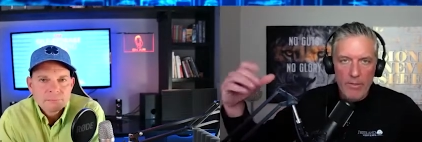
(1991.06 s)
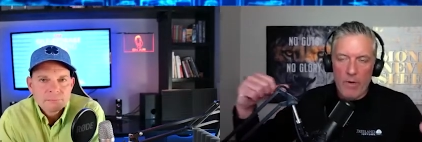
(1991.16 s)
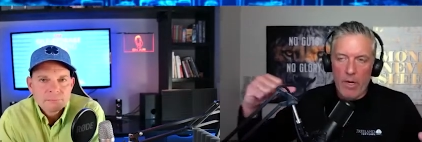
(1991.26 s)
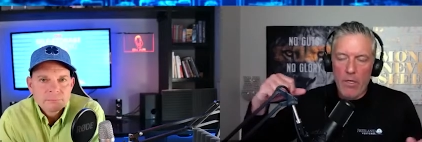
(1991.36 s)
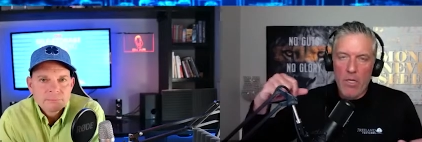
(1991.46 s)

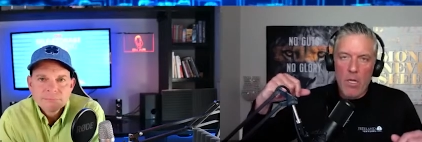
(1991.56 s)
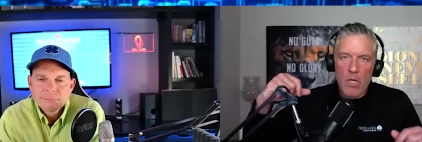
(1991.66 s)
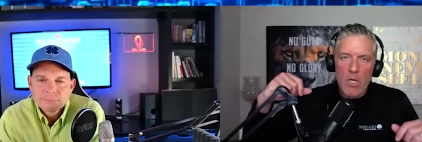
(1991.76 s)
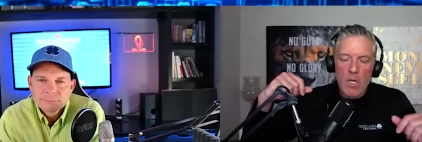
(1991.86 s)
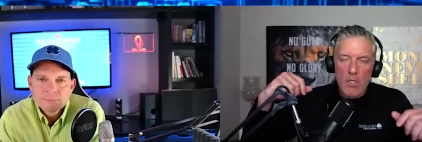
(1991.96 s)
Speaker 1: right?
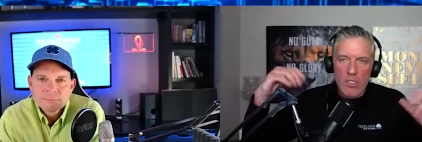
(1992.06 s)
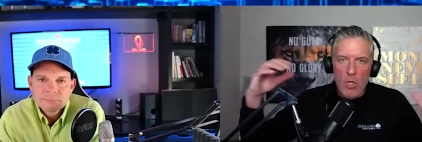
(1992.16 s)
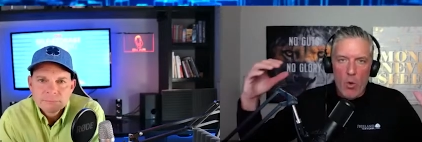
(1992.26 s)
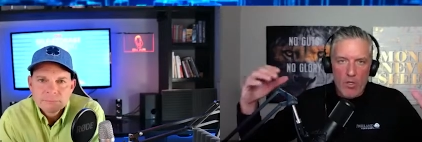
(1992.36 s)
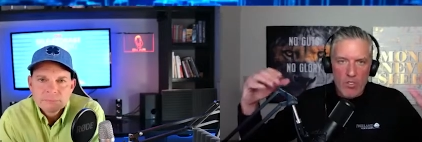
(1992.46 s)

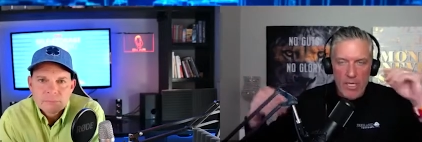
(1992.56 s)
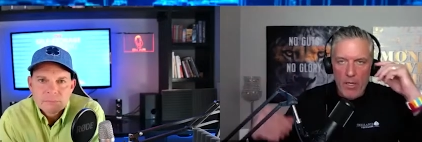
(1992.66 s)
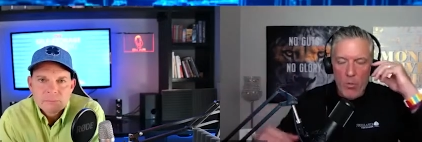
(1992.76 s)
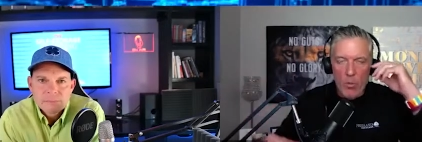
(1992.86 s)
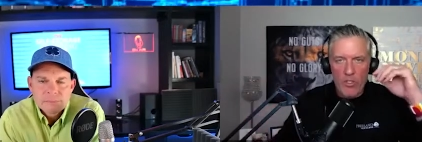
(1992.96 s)
TORC,
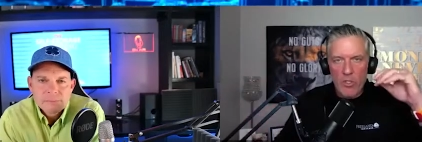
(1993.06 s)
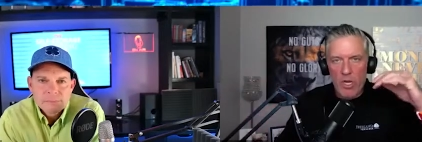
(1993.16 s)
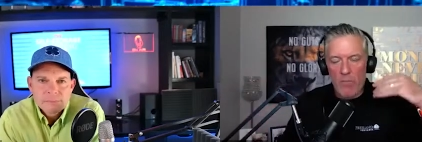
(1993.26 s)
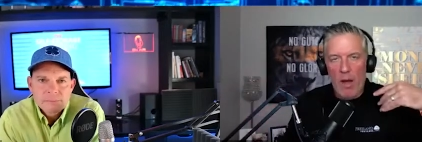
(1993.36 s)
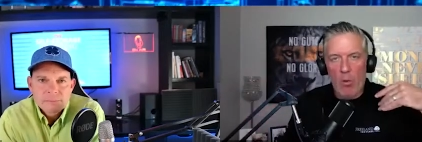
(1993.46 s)
which in
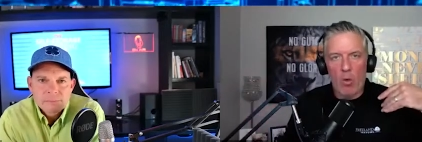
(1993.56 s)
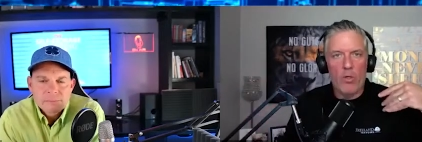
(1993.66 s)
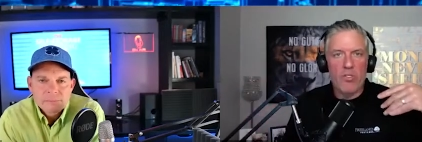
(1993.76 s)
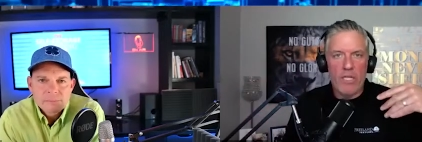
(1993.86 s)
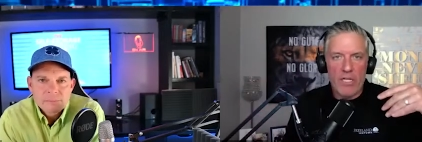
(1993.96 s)
my world
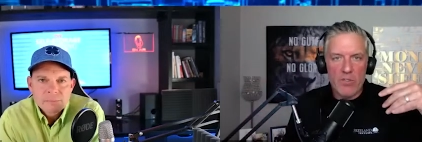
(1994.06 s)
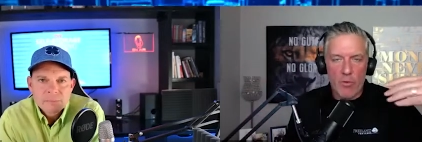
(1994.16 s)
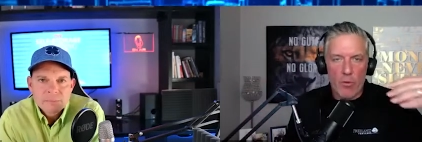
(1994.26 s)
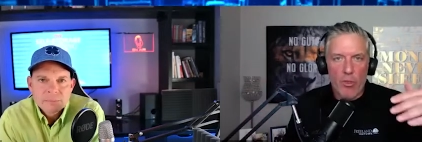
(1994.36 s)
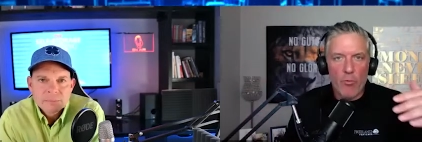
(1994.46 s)
stands for
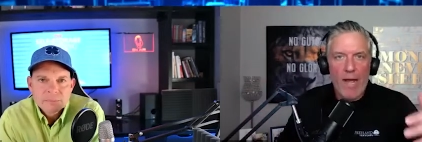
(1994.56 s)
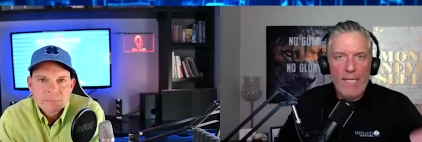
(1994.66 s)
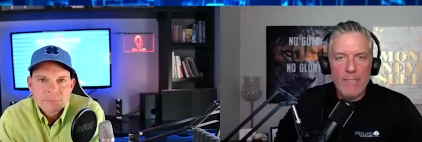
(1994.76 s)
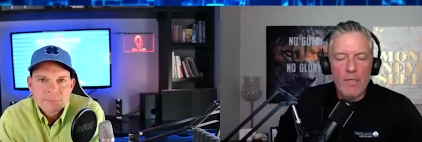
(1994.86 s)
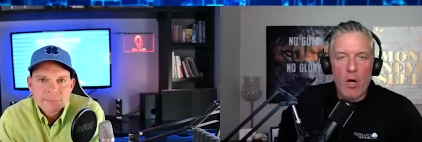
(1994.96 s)

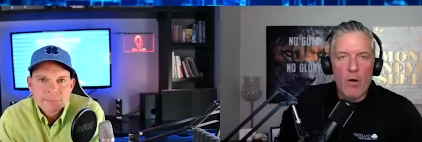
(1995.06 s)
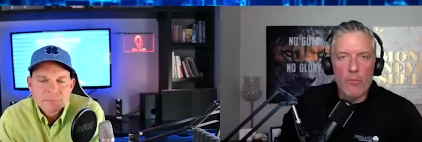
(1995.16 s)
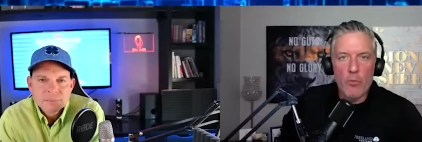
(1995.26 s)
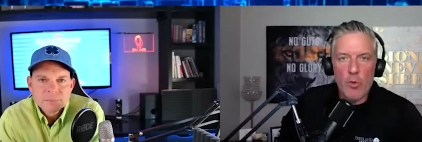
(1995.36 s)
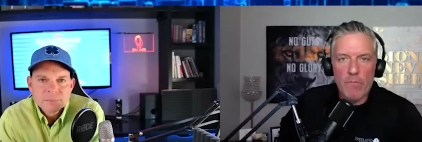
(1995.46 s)
threat of
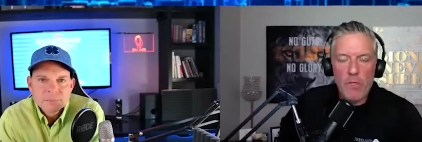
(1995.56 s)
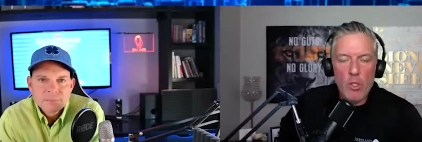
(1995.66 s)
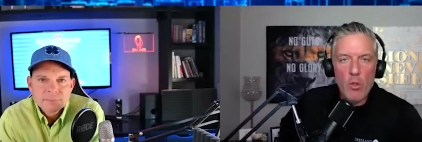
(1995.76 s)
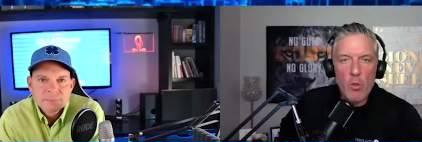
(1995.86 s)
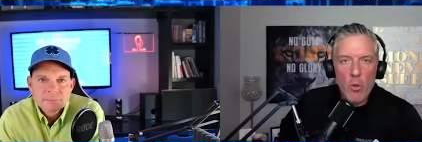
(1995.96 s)

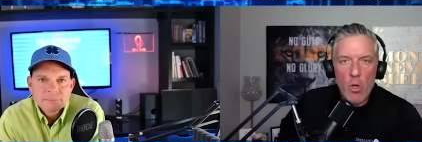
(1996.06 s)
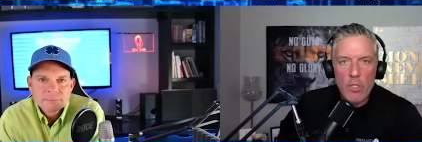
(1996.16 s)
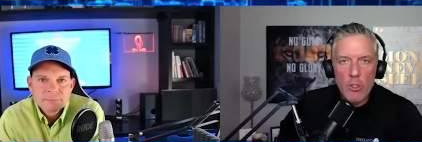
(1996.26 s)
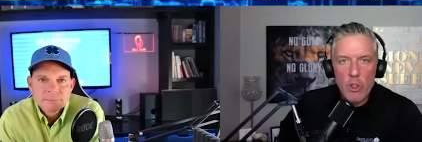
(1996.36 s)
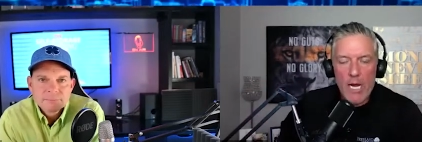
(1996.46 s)
review
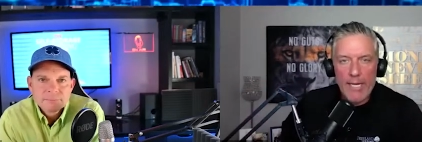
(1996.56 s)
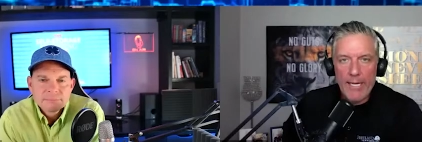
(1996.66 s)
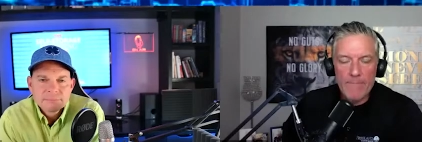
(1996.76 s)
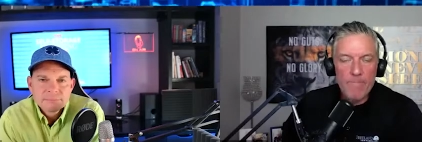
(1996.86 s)
check in.